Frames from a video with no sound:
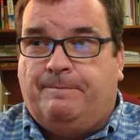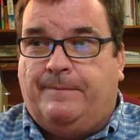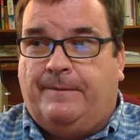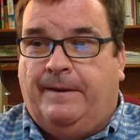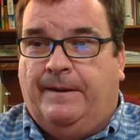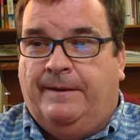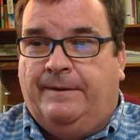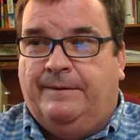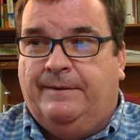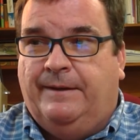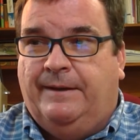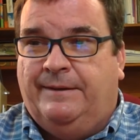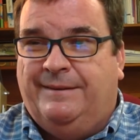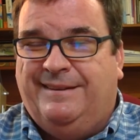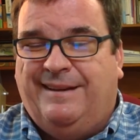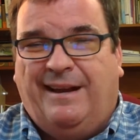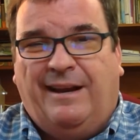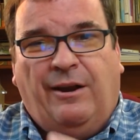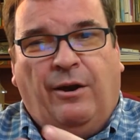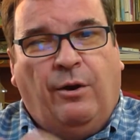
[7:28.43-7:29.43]
And did
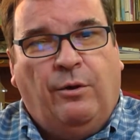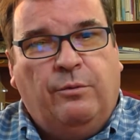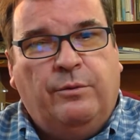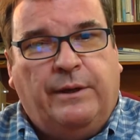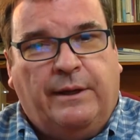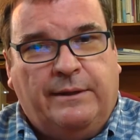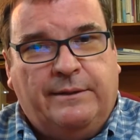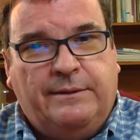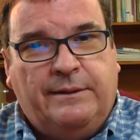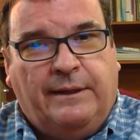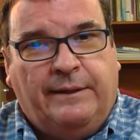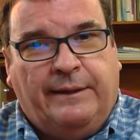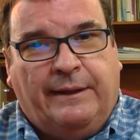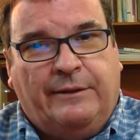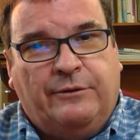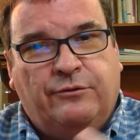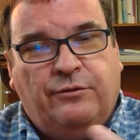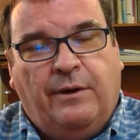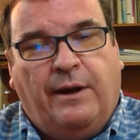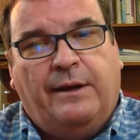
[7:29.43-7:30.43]
I own it and
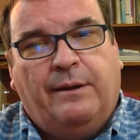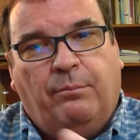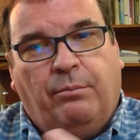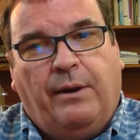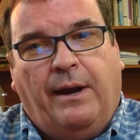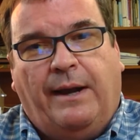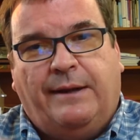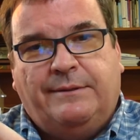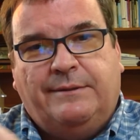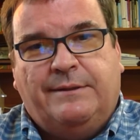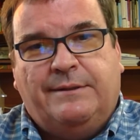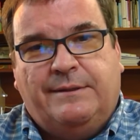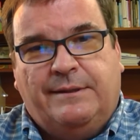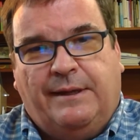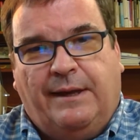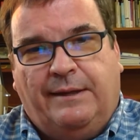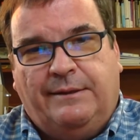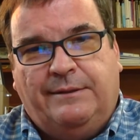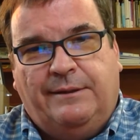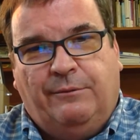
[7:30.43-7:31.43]
then try to practice the
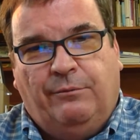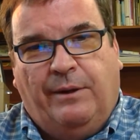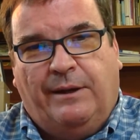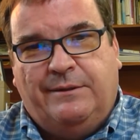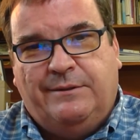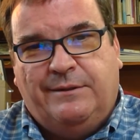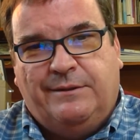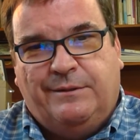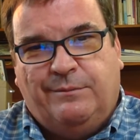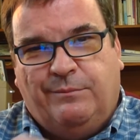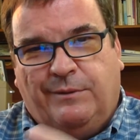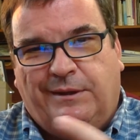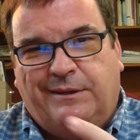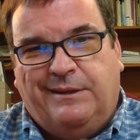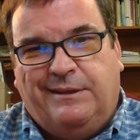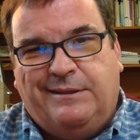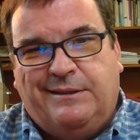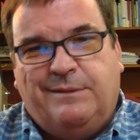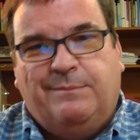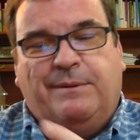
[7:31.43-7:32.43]
anti-racism that
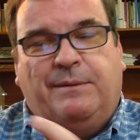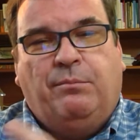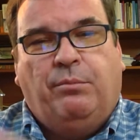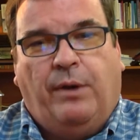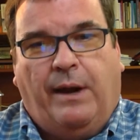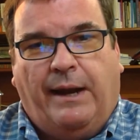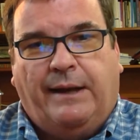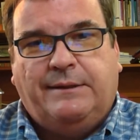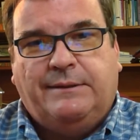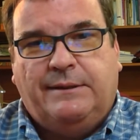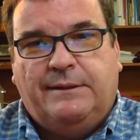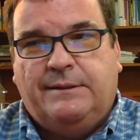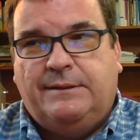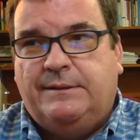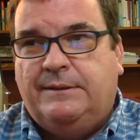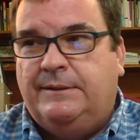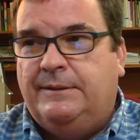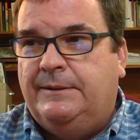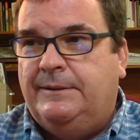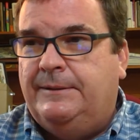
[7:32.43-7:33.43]
needs to be
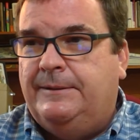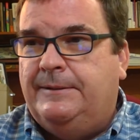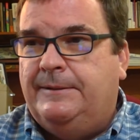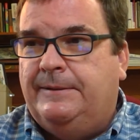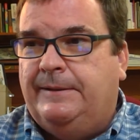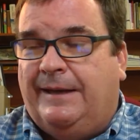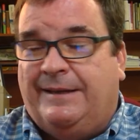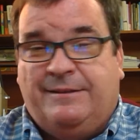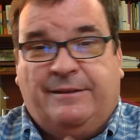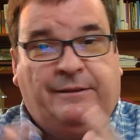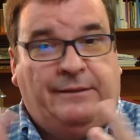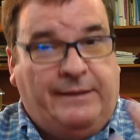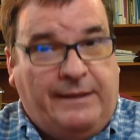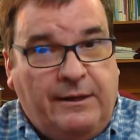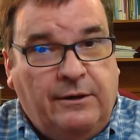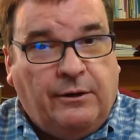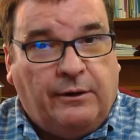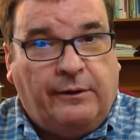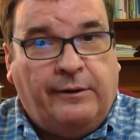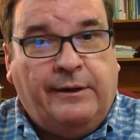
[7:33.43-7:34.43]
practiced as a
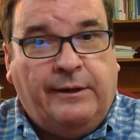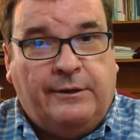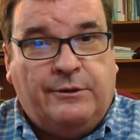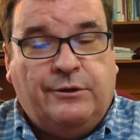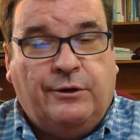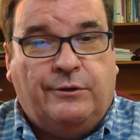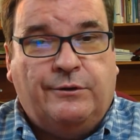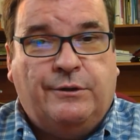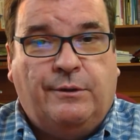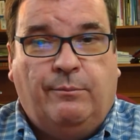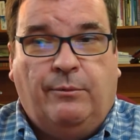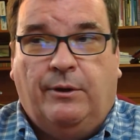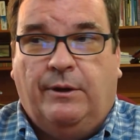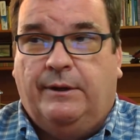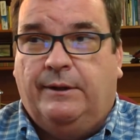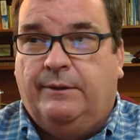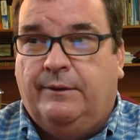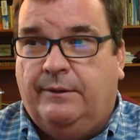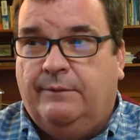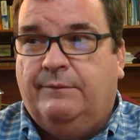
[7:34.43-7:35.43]
leader in a church
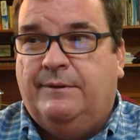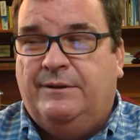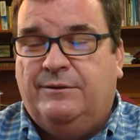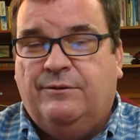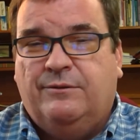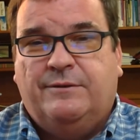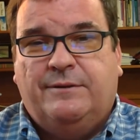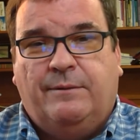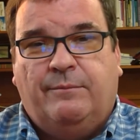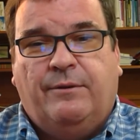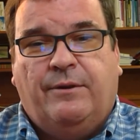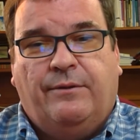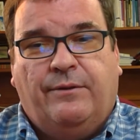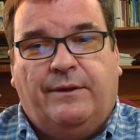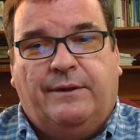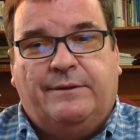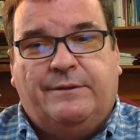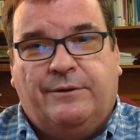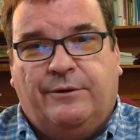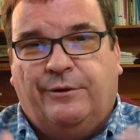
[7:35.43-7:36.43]
community? These are some of the
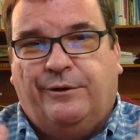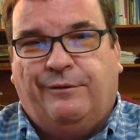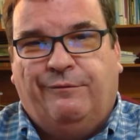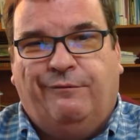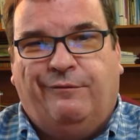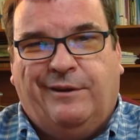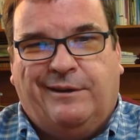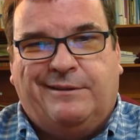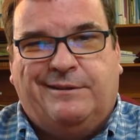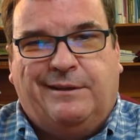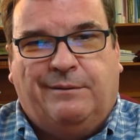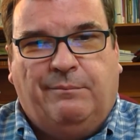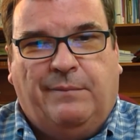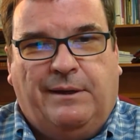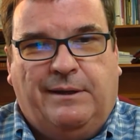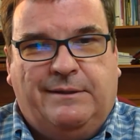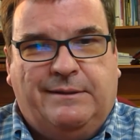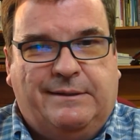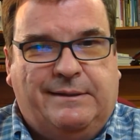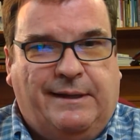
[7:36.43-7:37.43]
things that are convicting
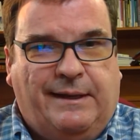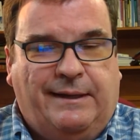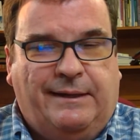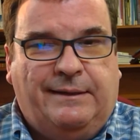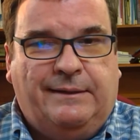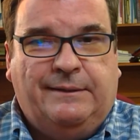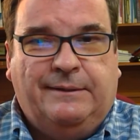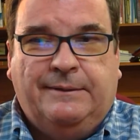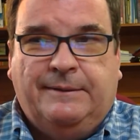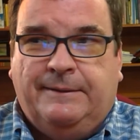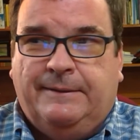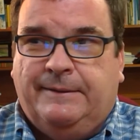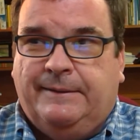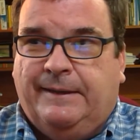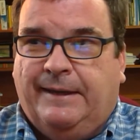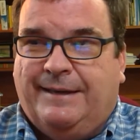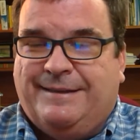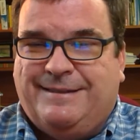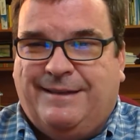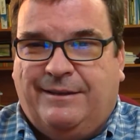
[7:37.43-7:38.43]
me today
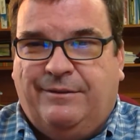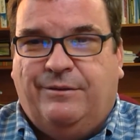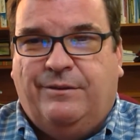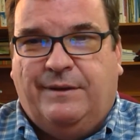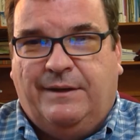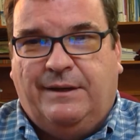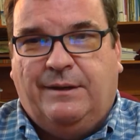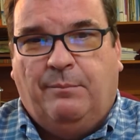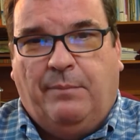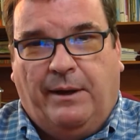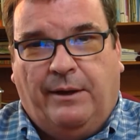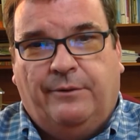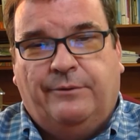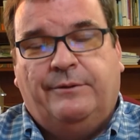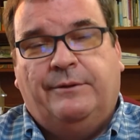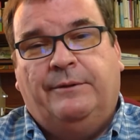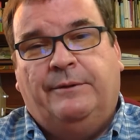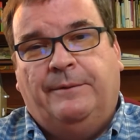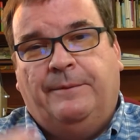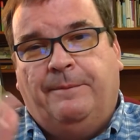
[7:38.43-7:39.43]
as I think about
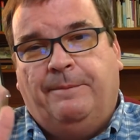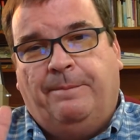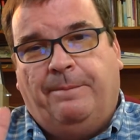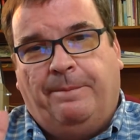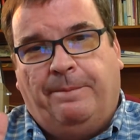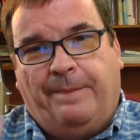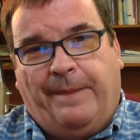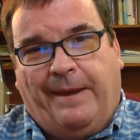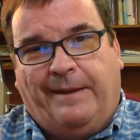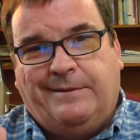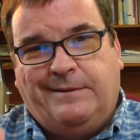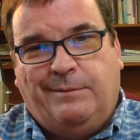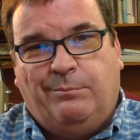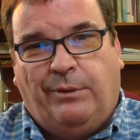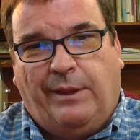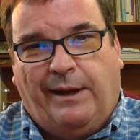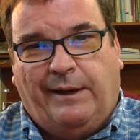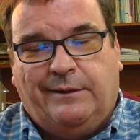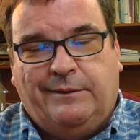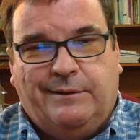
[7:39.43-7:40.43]

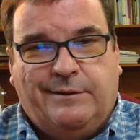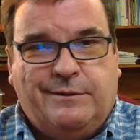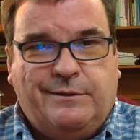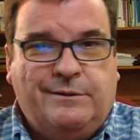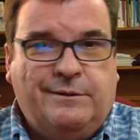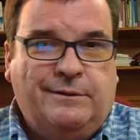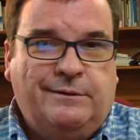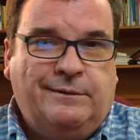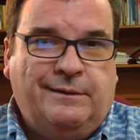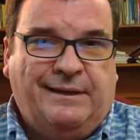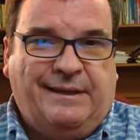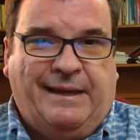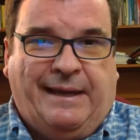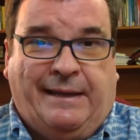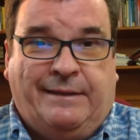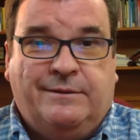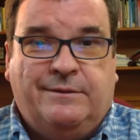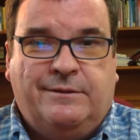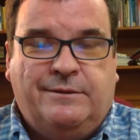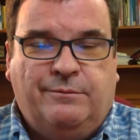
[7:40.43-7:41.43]
anti-blackness
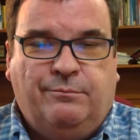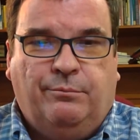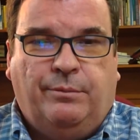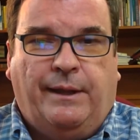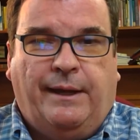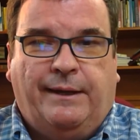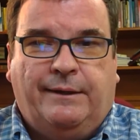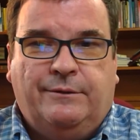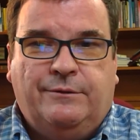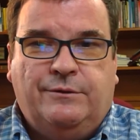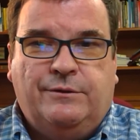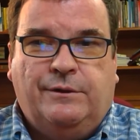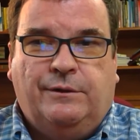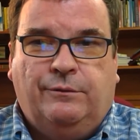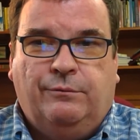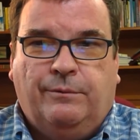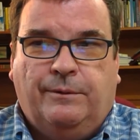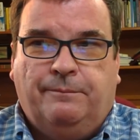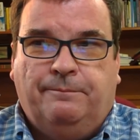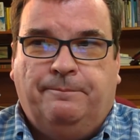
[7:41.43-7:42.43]
against black
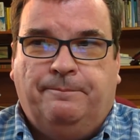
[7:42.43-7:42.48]
children.